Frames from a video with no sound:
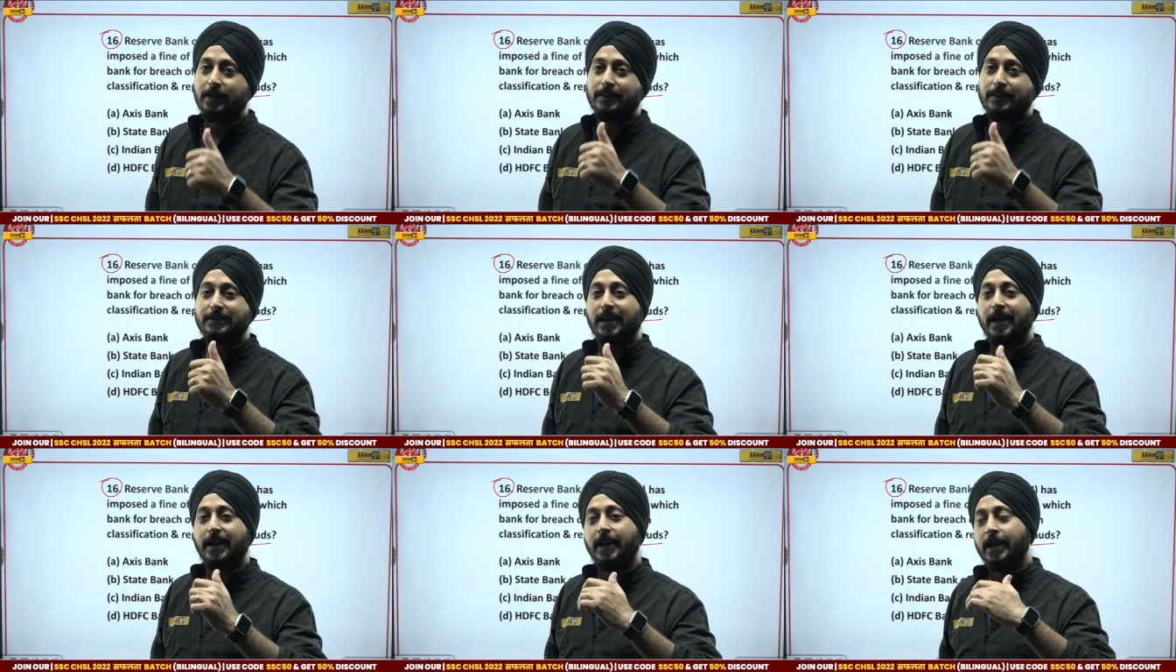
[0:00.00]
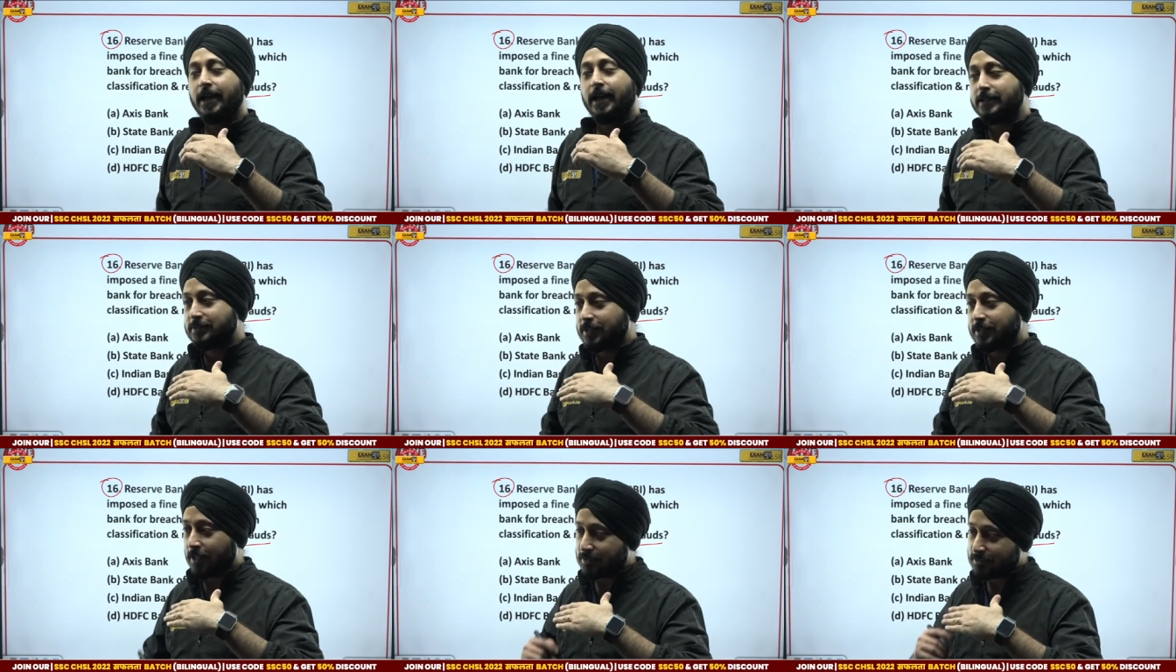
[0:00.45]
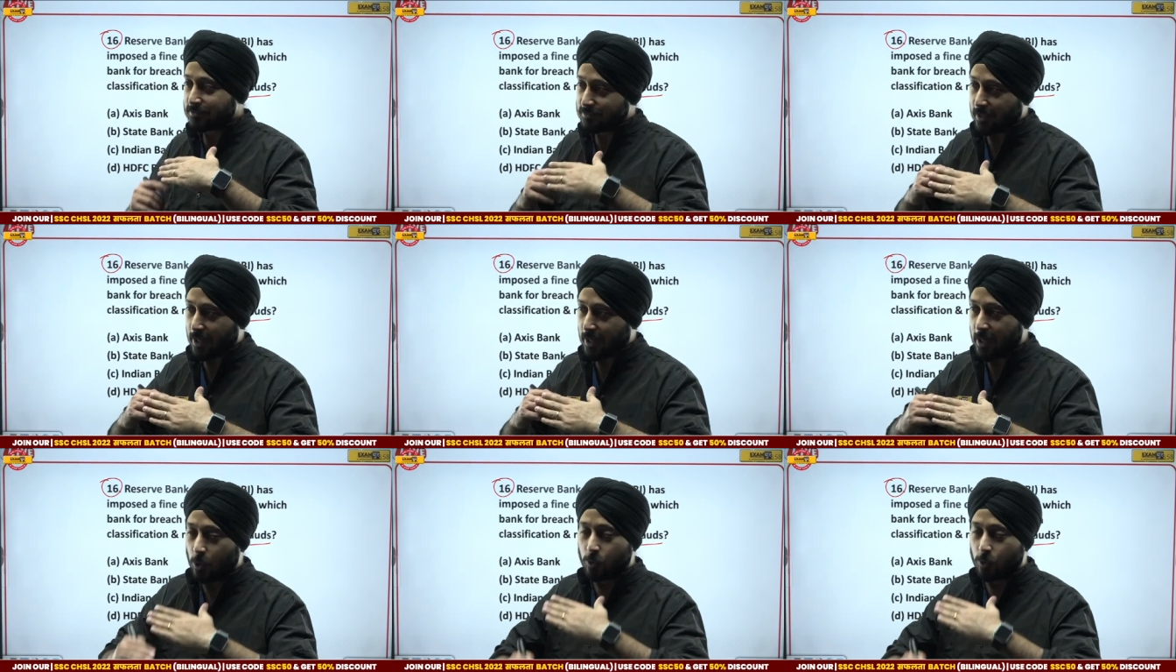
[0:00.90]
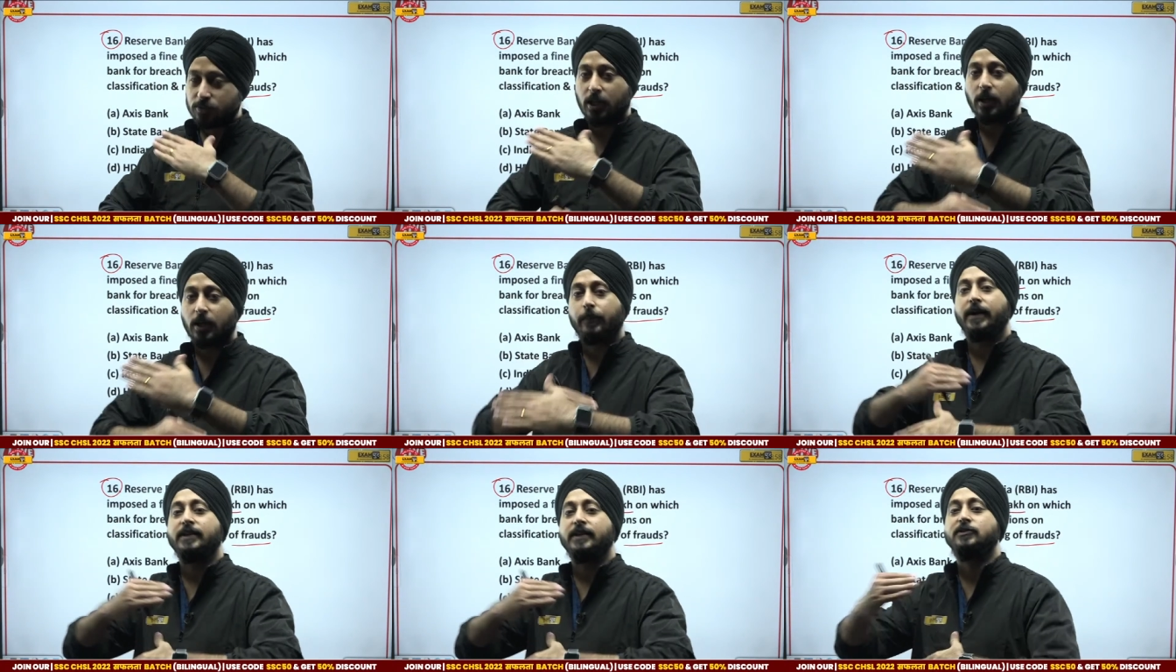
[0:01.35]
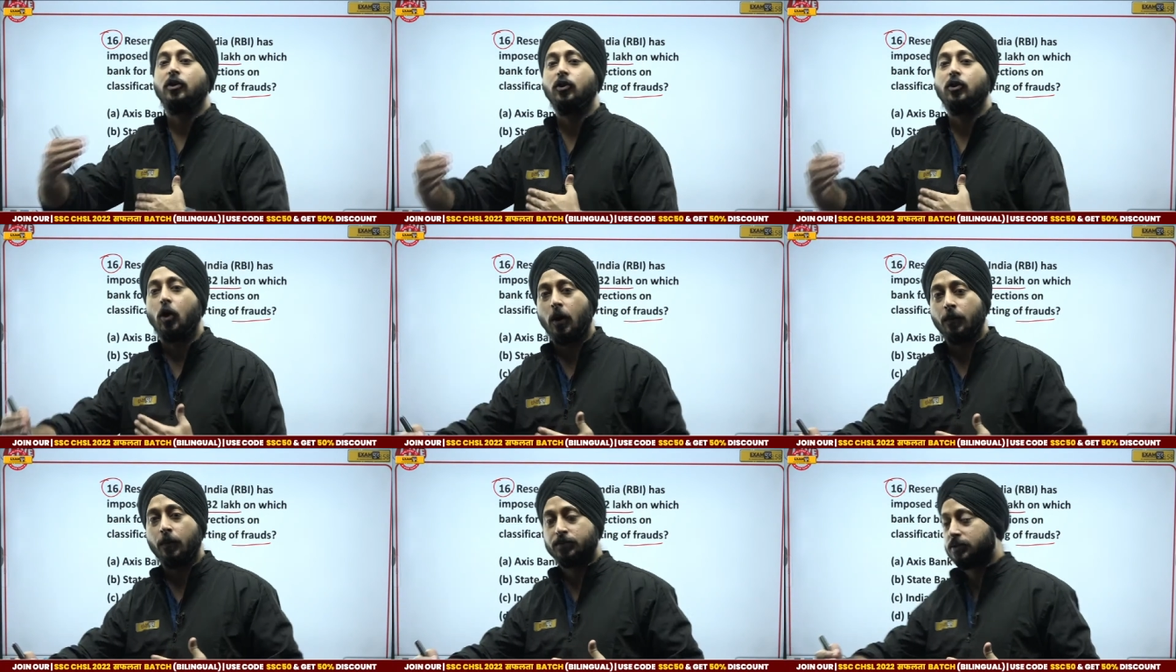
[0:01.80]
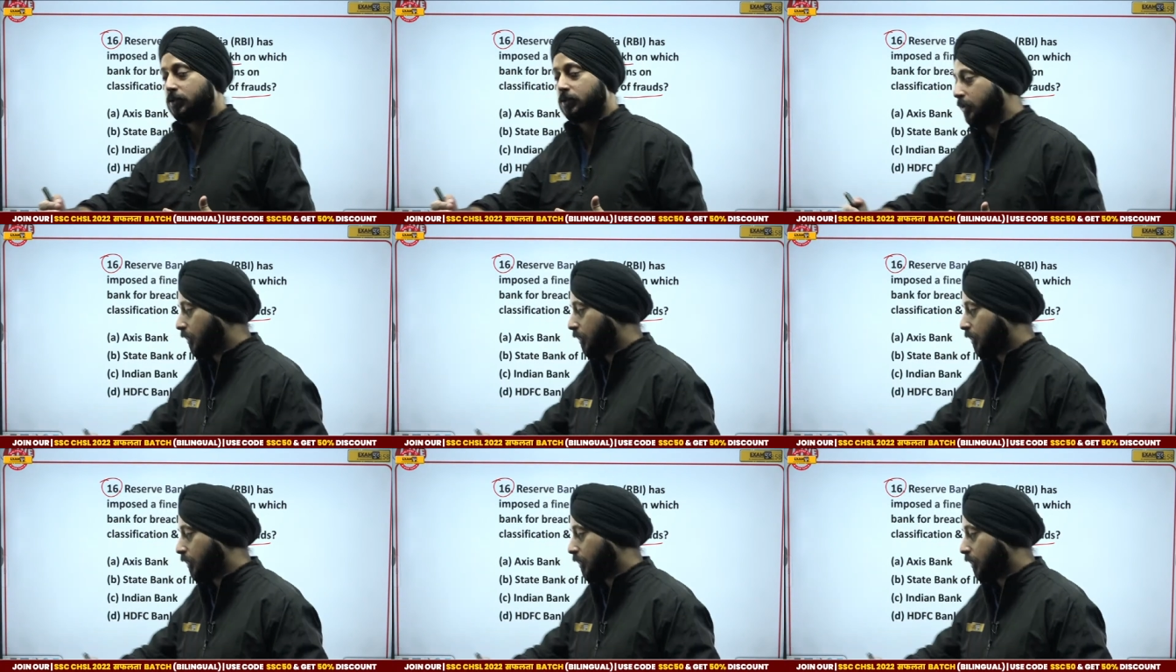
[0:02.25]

they just try to surpass the norms